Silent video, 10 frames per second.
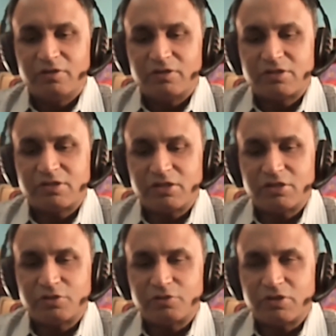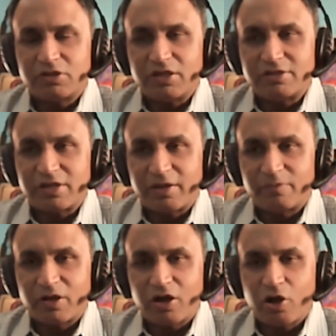sit during the
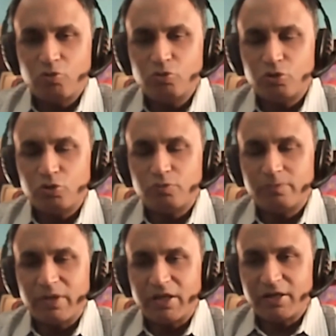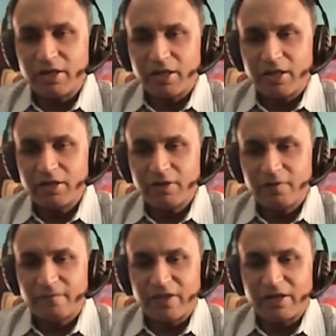exam. Now, how do you maintain
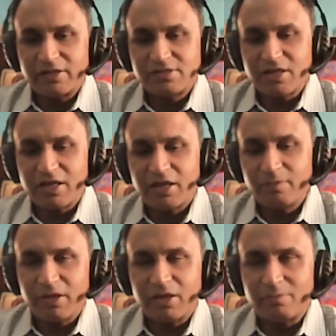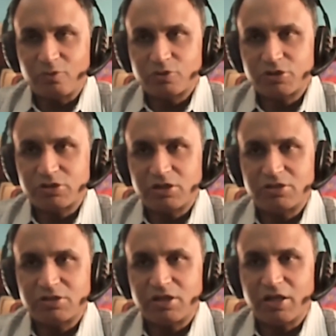that same emotional
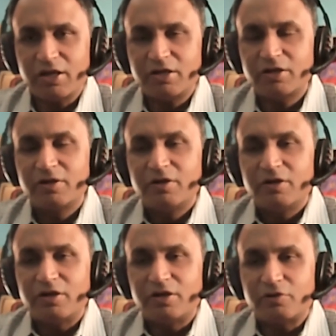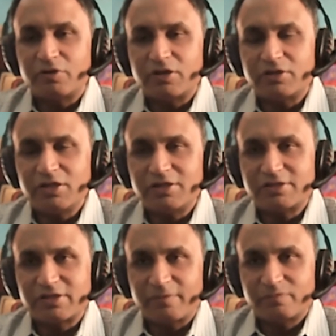state during the
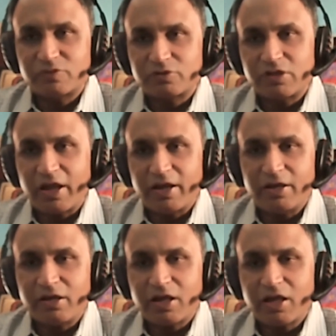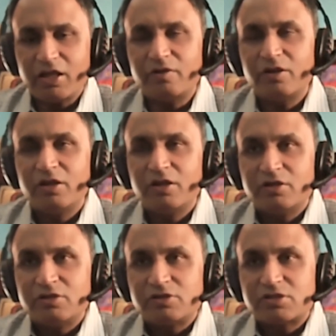exam? So the entire
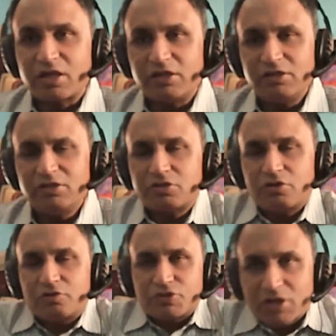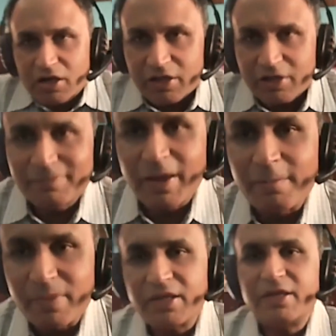science of studying
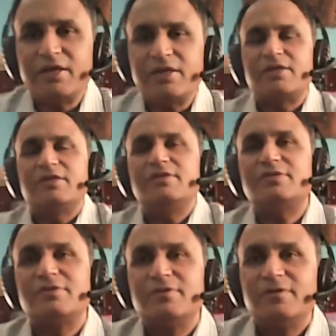memory is